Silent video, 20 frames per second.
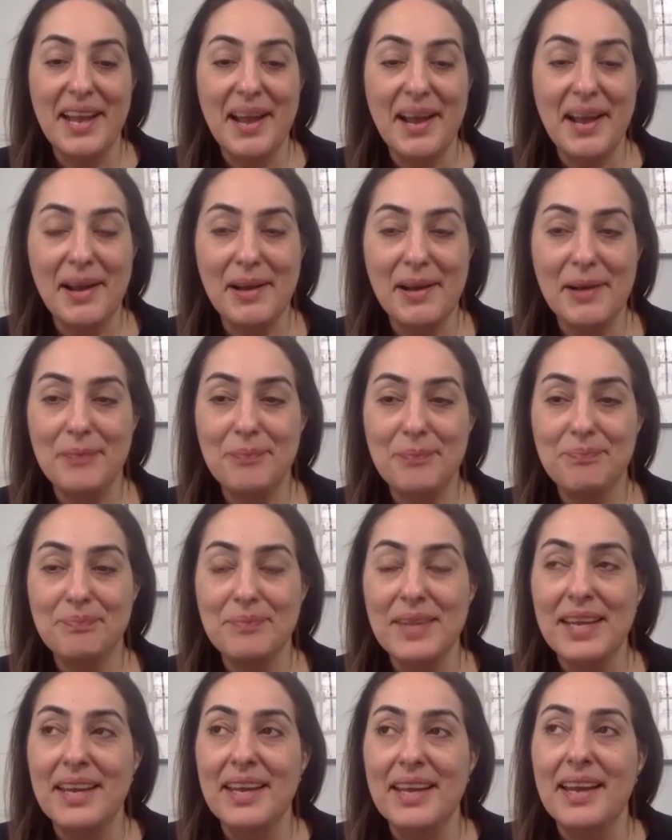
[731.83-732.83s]

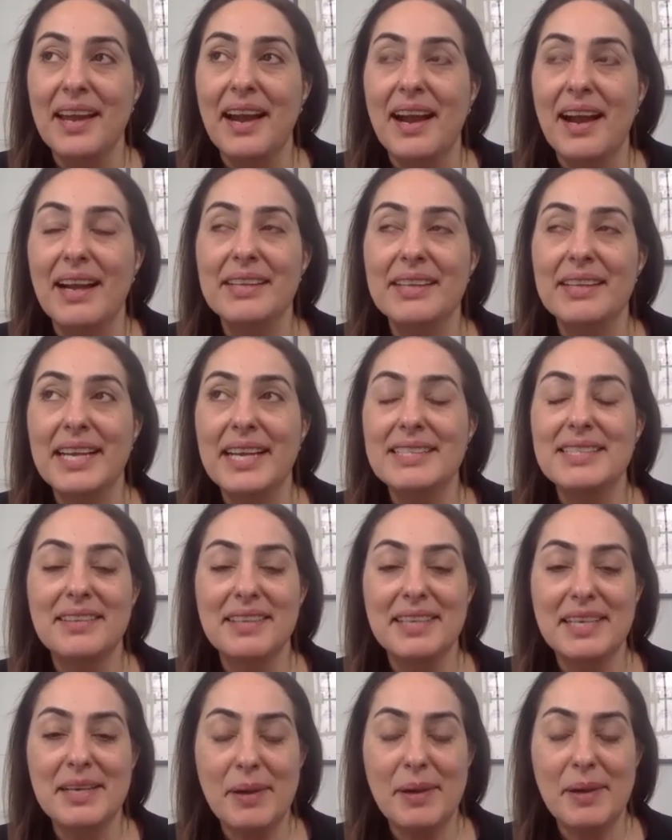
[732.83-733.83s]
I like to
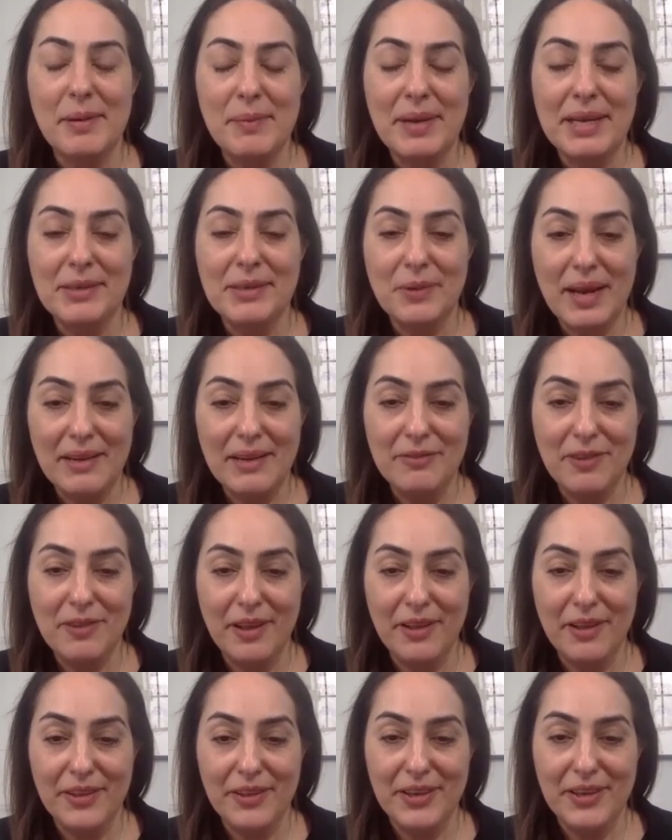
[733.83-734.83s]
think about my
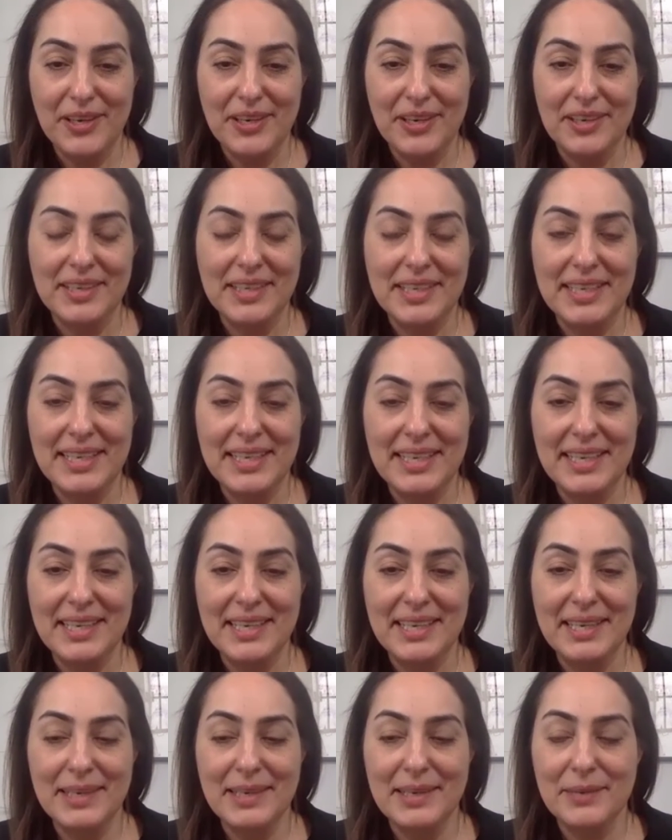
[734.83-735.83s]
grandfather.
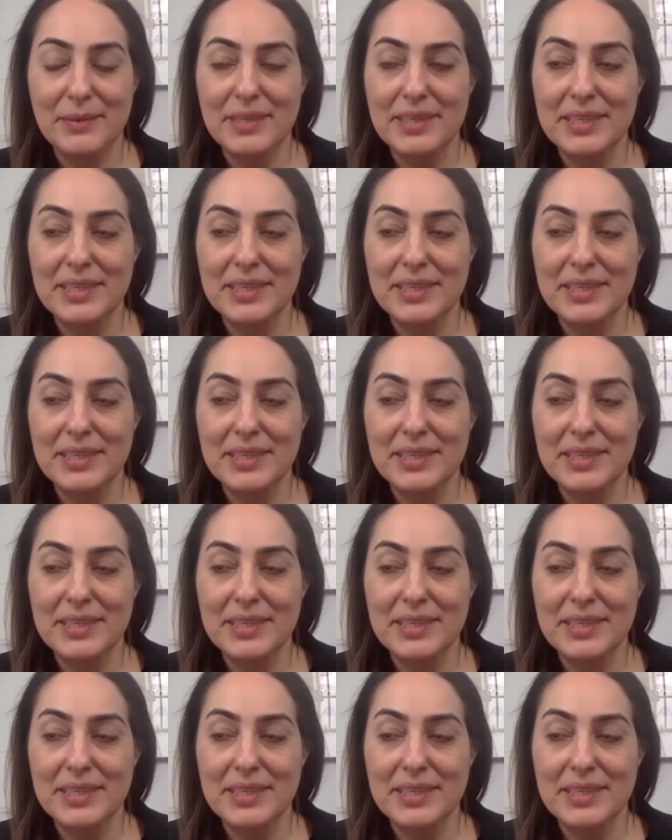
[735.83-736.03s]
He